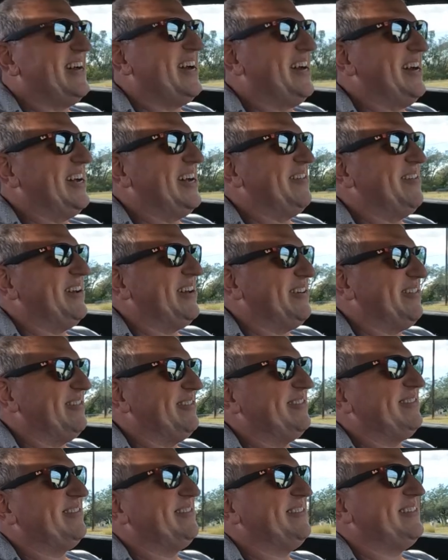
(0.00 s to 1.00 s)
All right, here we go.
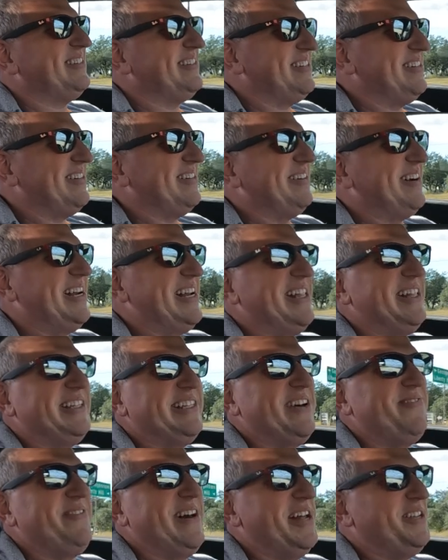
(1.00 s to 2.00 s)
Ready? Let's
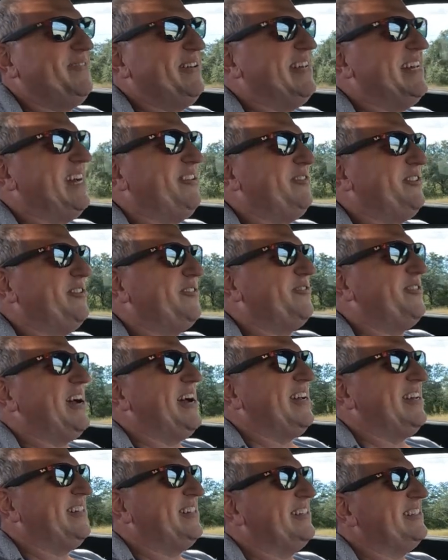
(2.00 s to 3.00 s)
see how fast we can catch this
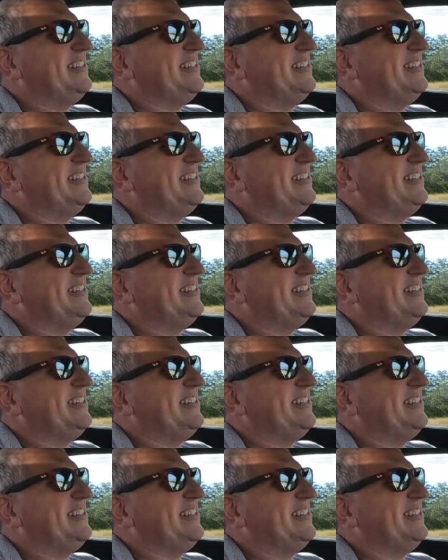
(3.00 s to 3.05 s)
truck.